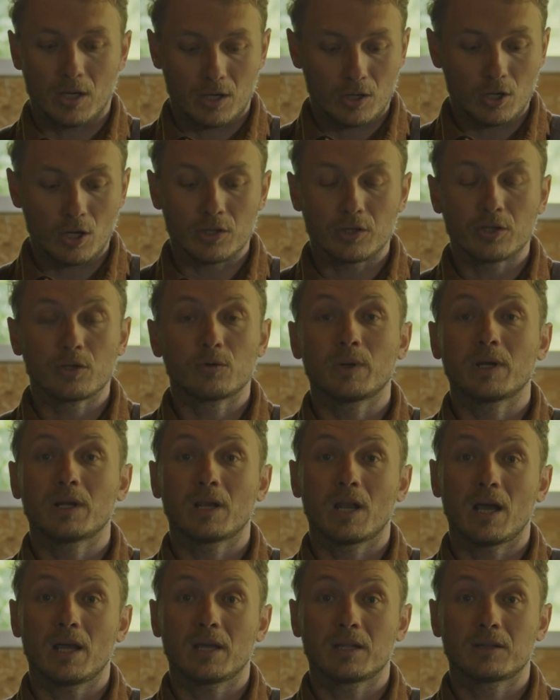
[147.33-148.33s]
got the green
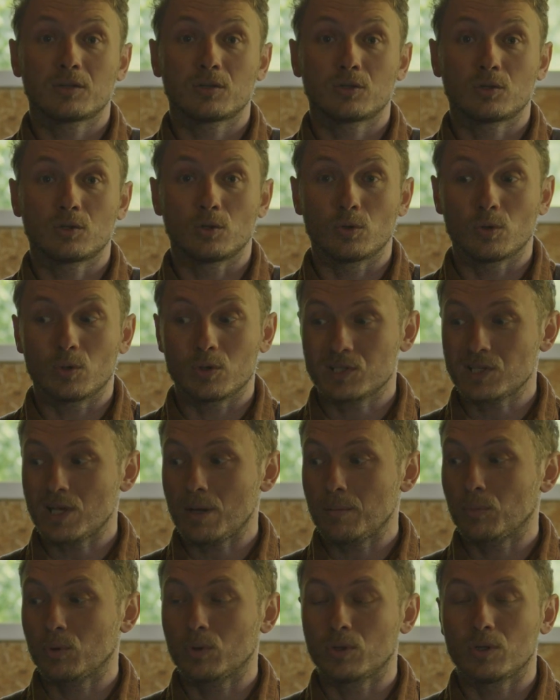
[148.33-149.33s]
light to
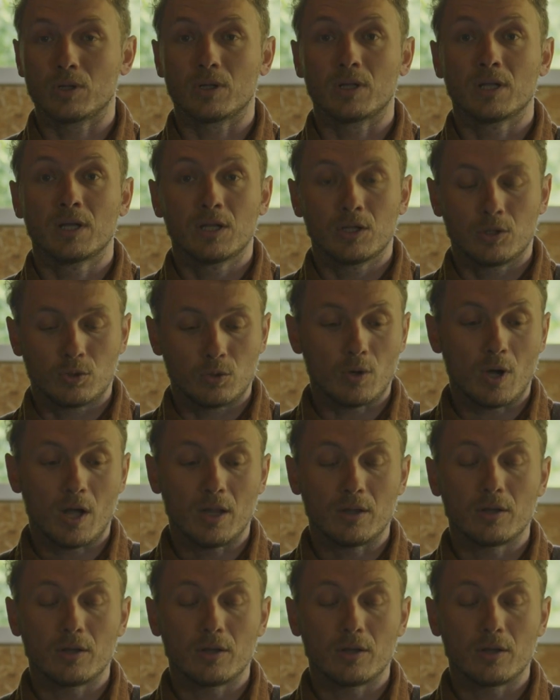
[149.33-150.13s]
assemble to